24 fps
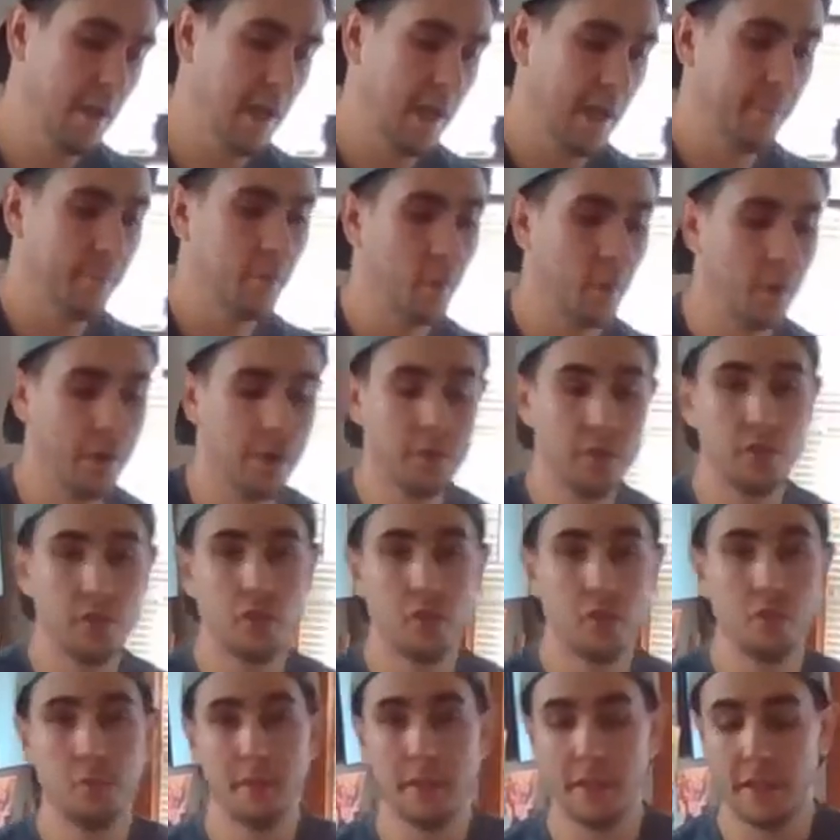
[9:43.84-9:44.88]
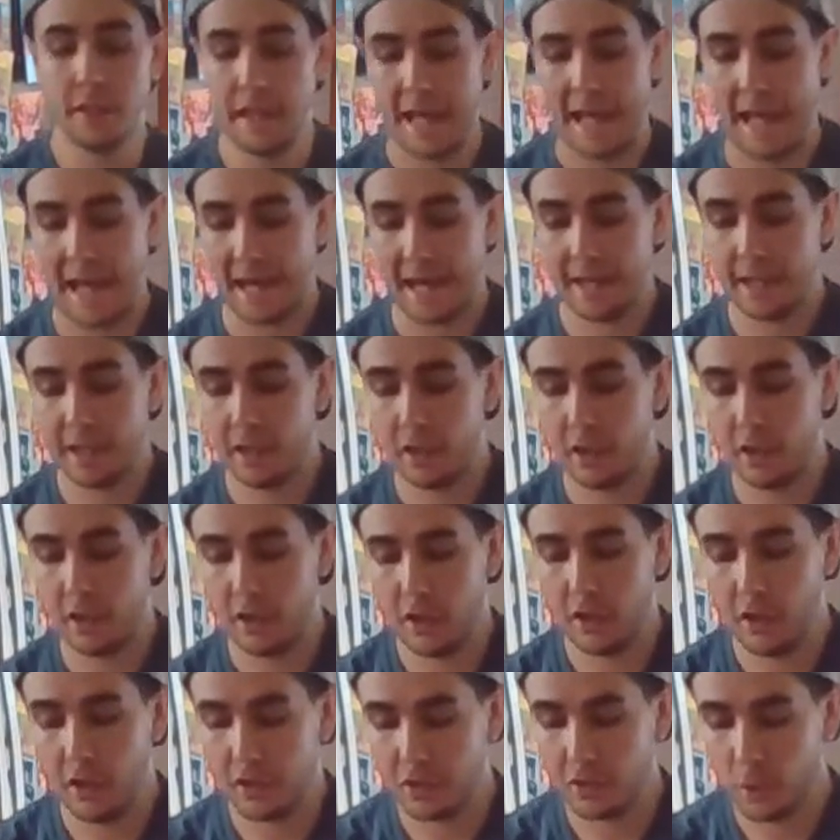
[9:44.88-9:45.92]
I'm going to be adding
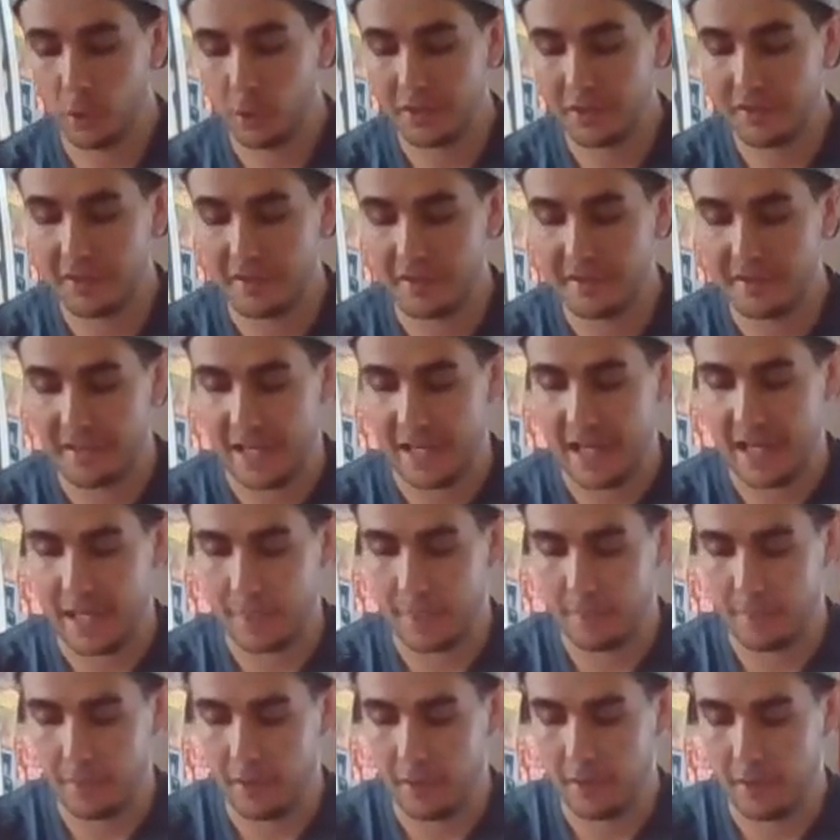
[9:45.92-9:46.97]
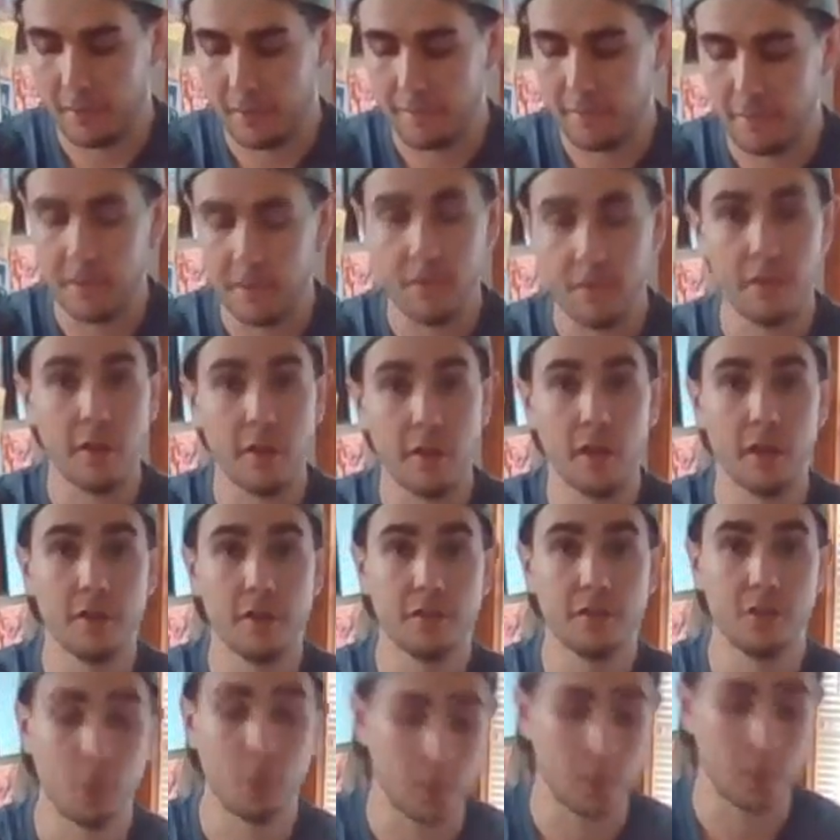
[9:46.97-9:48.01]
towards the top of the
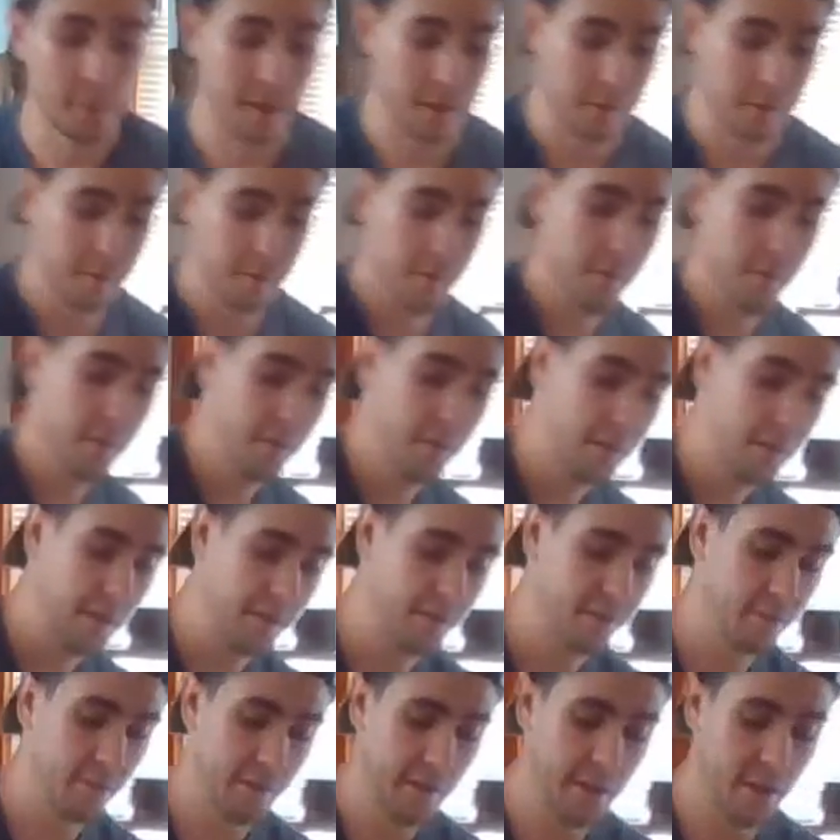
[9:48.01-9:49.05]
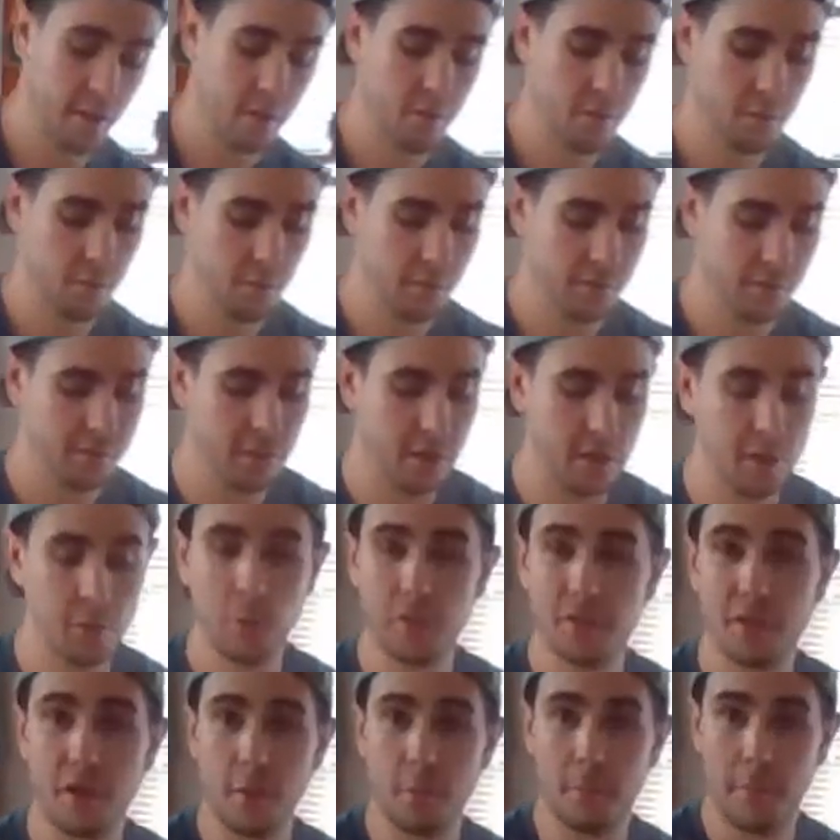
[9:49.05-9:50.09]
soda bottle. Okay, so now we started
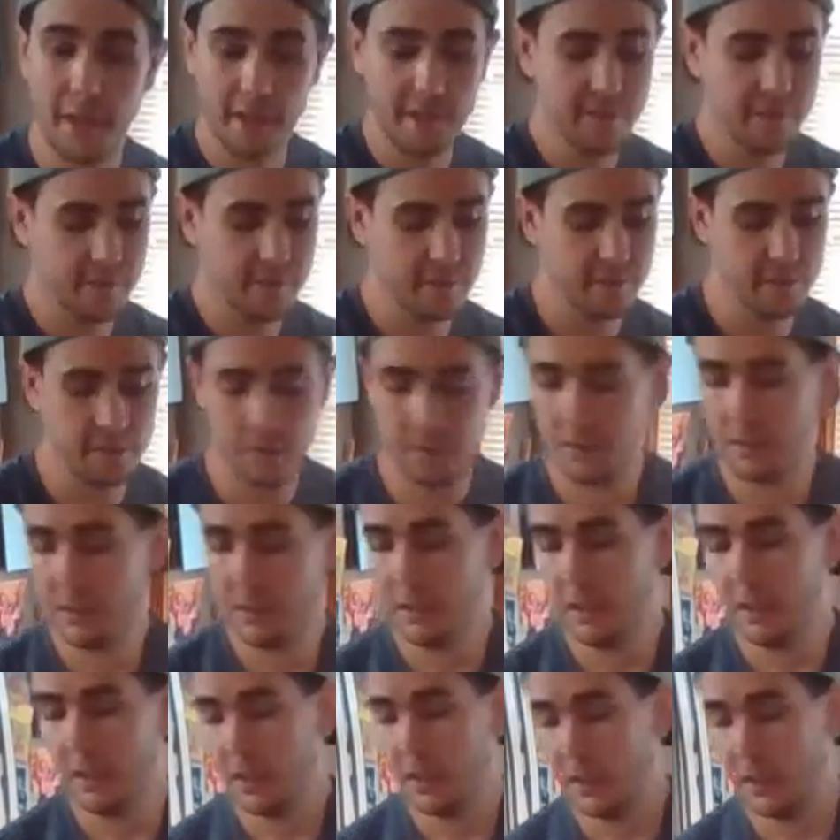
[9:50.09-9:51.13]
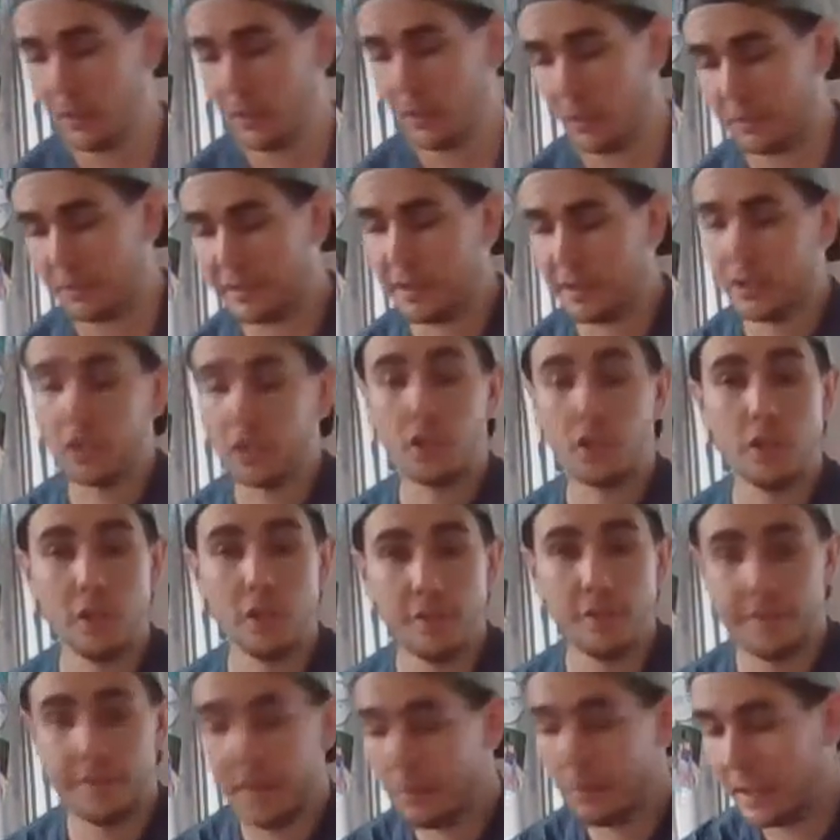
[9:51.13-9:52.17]
with our base. You always need a
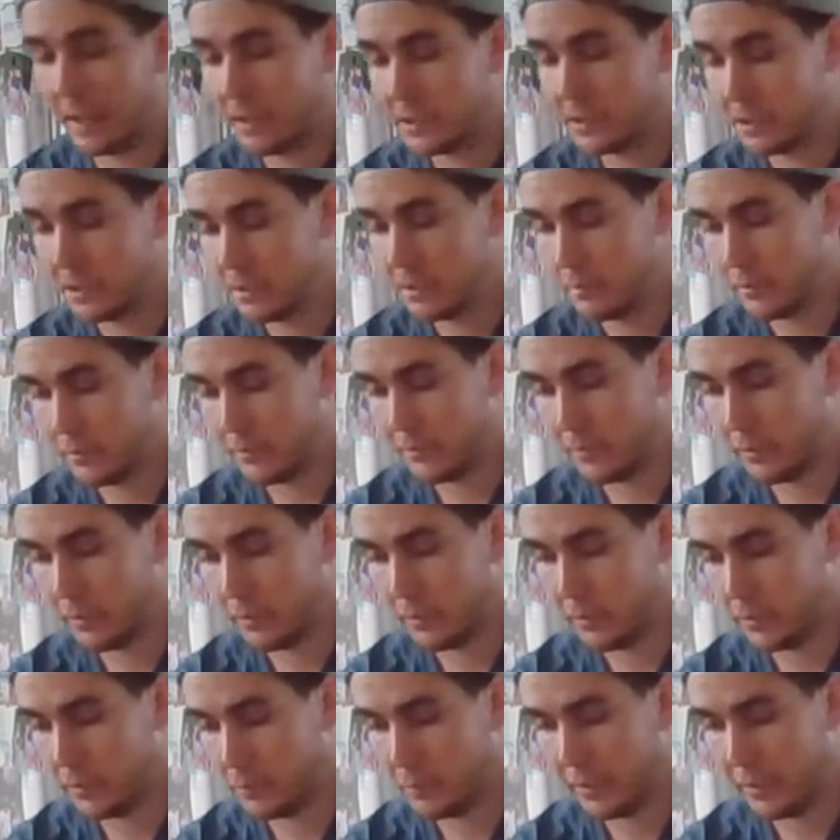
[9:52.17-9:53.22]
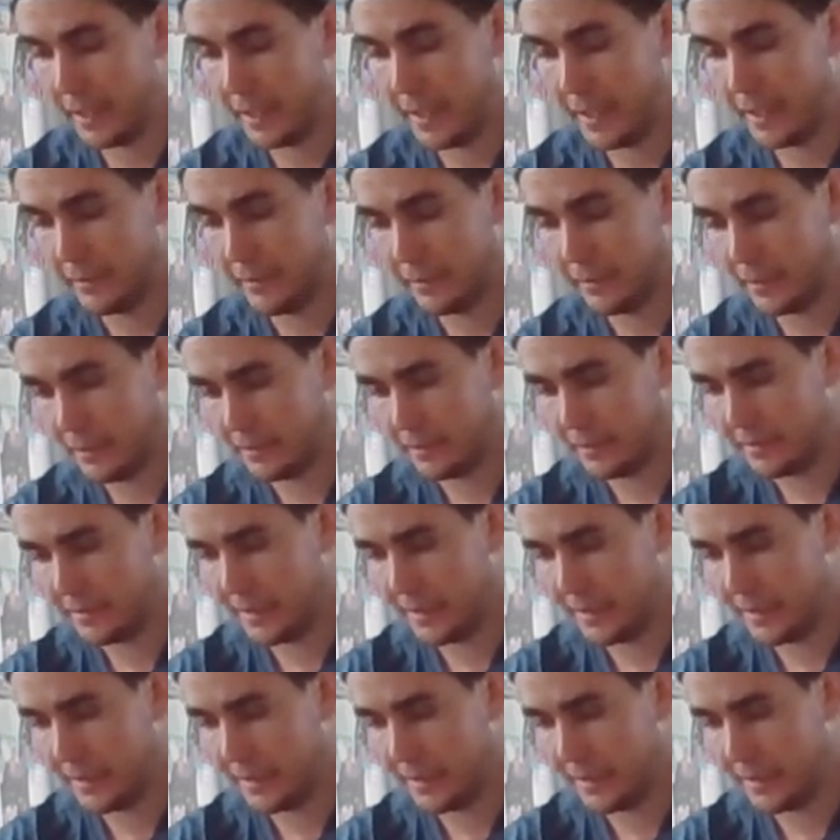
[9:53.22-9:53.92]
good foundation before you put anything on